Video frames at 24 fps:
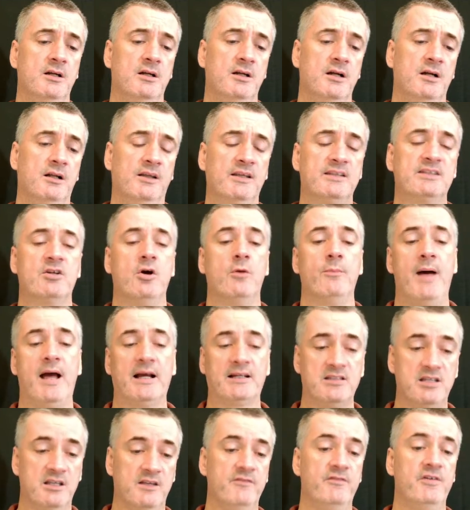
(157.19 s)
Let's go back
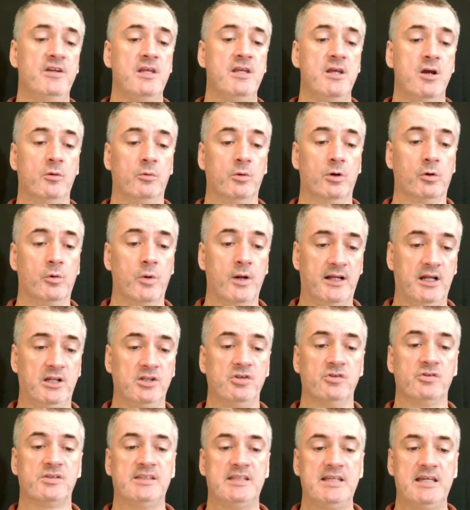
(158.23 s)
to the video real quick, and you'll
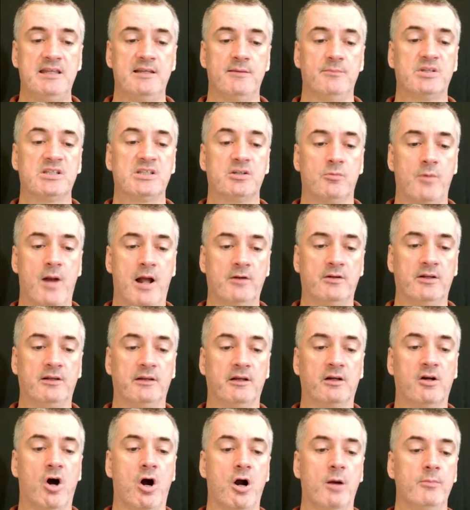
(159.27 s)
see them surrounding the
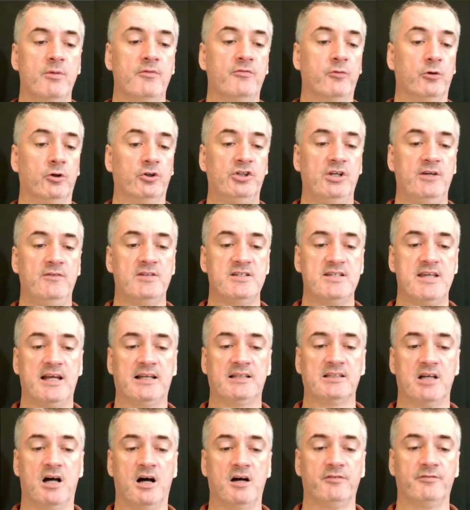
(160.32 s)
car before she even
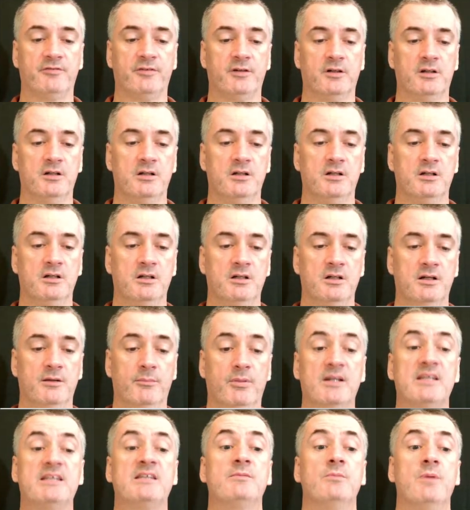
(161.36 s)
takes off. But
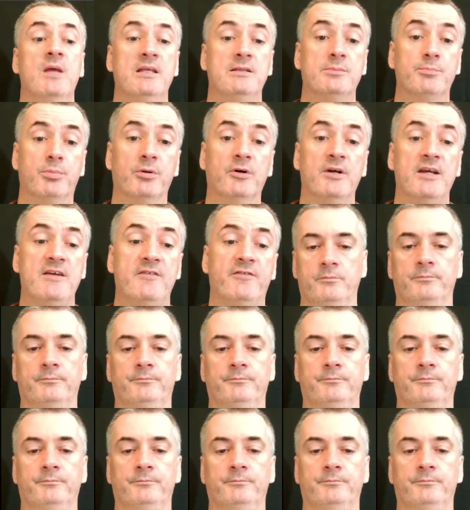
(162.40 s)
it's it's brief.